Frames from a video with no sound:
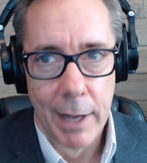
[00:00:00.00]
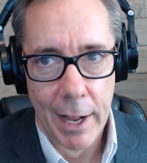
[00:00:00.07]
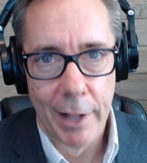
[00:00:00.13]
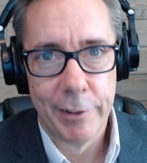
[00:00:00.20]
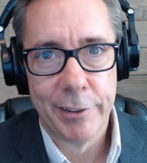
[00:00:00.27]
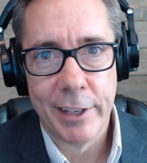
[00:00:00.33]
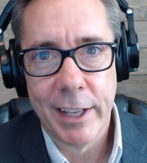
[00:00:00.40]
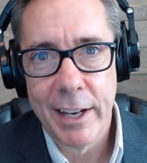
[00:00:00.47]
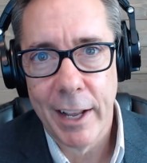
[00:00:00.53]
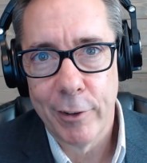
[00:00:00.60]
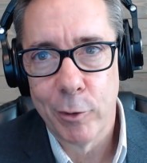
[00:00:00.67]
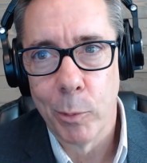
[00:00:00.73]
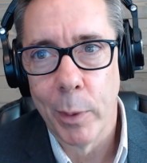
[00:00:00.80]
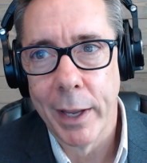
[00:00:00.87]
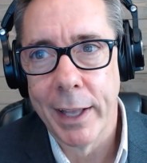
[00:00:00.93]
I'll see you
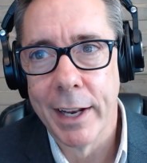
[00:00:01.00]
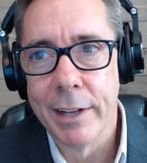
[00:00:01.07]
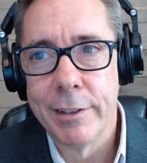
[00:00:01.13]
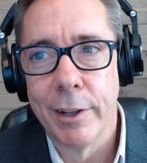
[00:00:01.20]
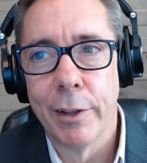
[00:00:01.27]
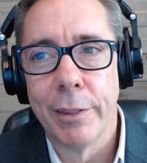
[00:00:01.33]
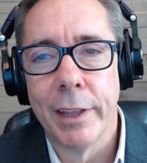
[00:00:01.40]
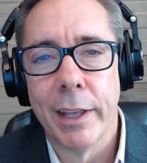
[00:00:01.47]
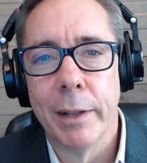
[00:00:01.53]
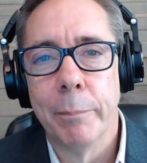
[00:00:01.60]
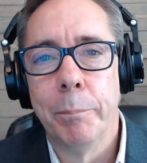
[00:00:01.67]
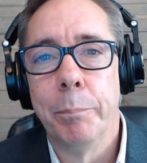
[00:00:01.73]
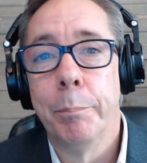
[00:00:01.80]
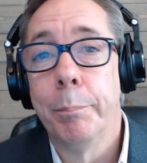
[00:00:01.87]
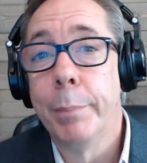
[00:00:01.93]
next week, and until then,